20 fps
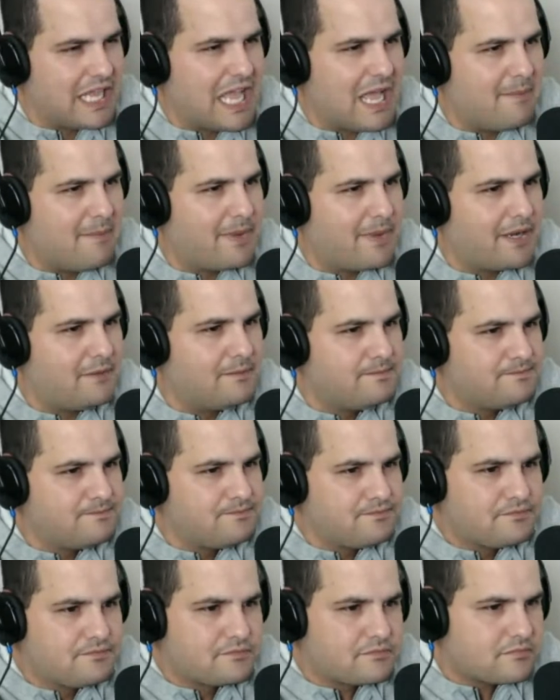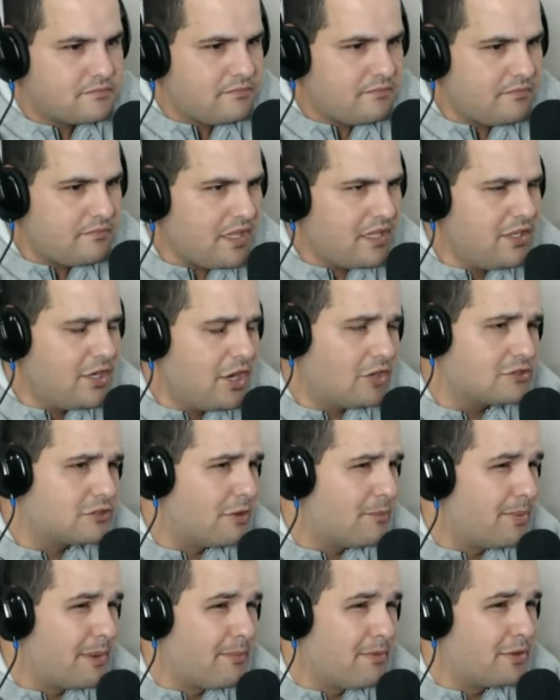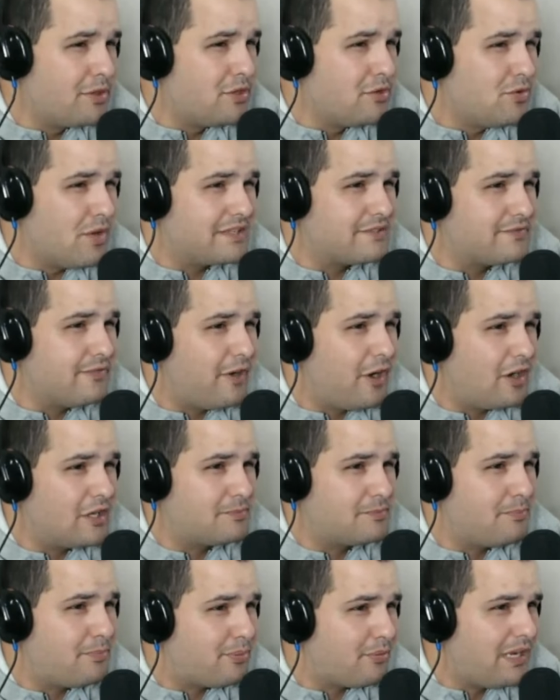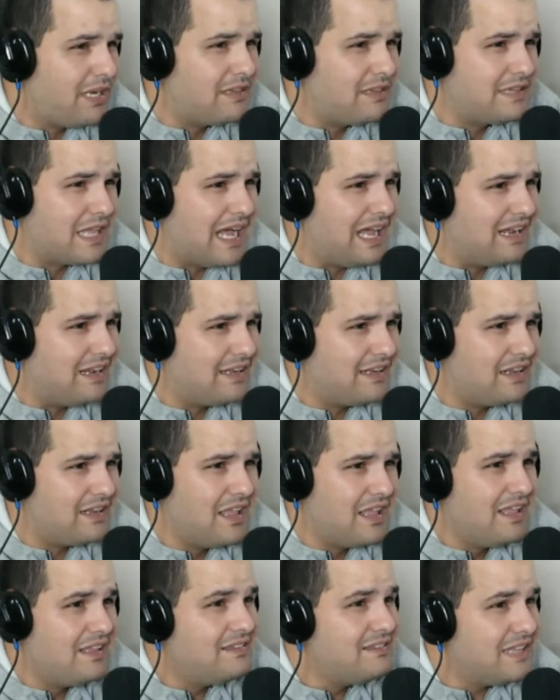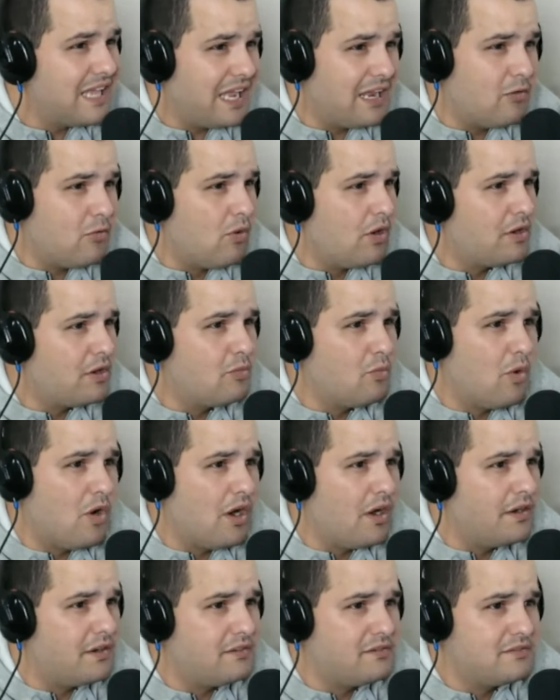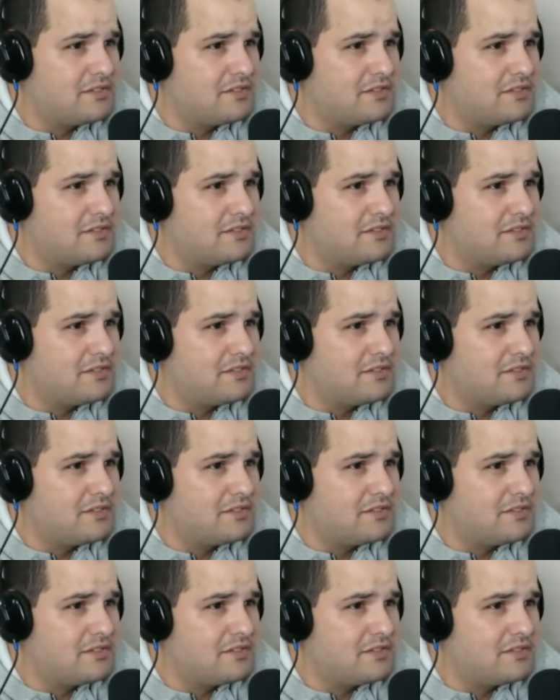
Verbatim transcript: happened. You know, some people do as far as pre-dialing 911.